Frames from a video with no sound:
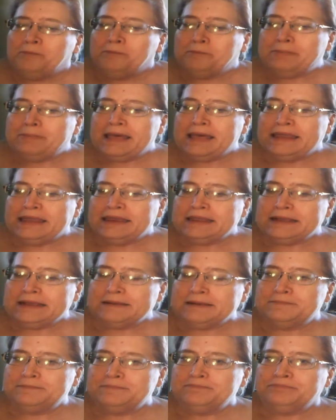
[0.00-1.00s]
but
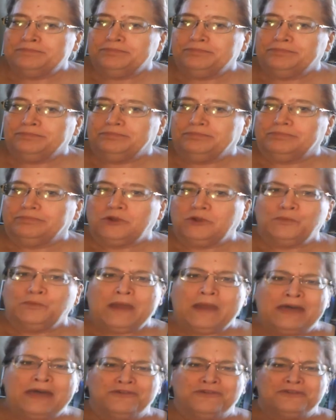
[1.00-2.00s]

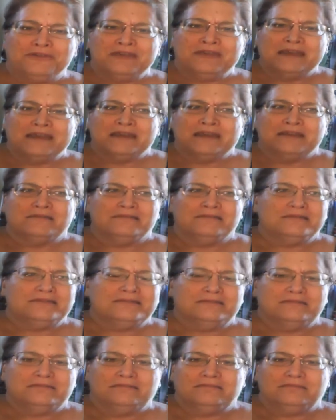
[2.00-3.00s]
rather than
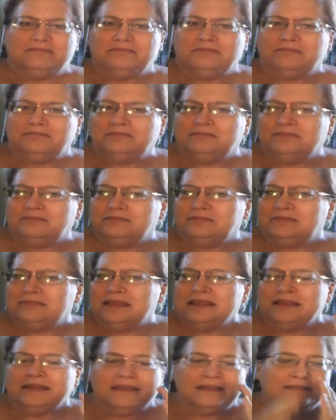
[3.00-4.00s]

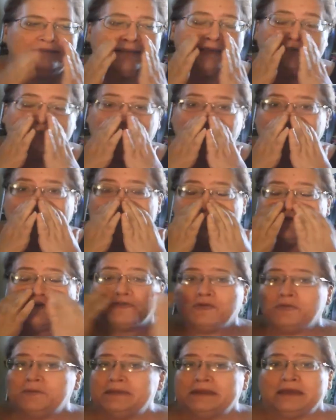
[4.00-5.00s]
it takes forever
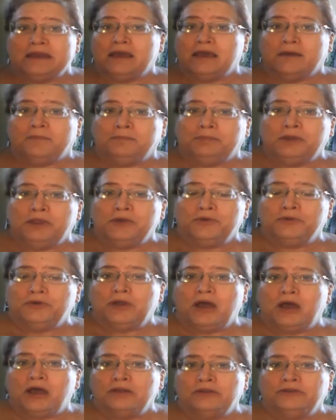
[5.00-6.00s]
for me to upload
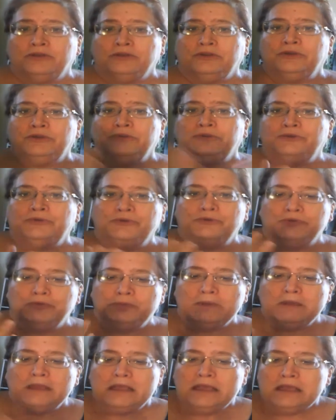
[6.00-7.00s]
onto YouTube.
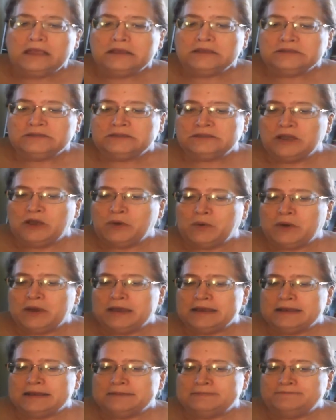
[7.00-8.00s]

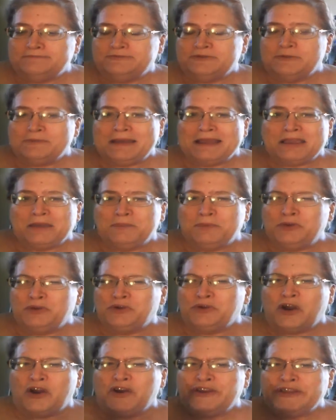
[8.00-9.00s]
So for my
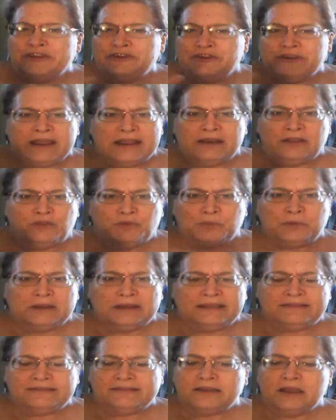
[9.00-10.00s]
computer, our internet is really
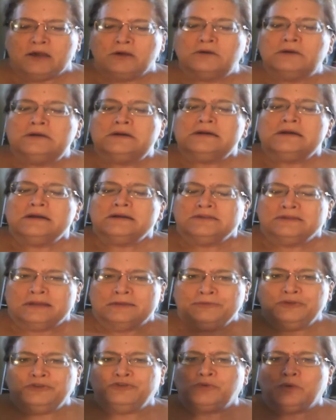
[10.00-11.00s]
slow. So I'm
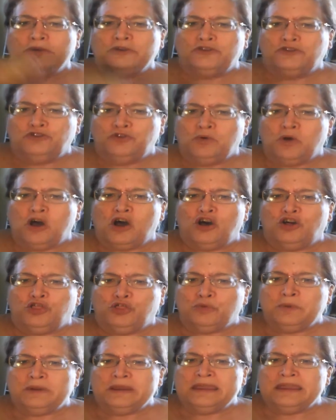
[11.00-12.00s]
just going to do all
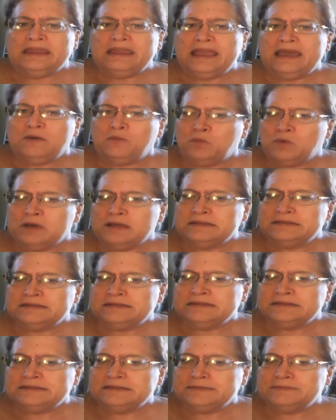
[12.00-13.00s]
3 at
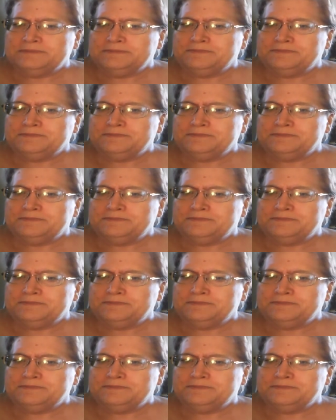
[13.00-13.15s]
once,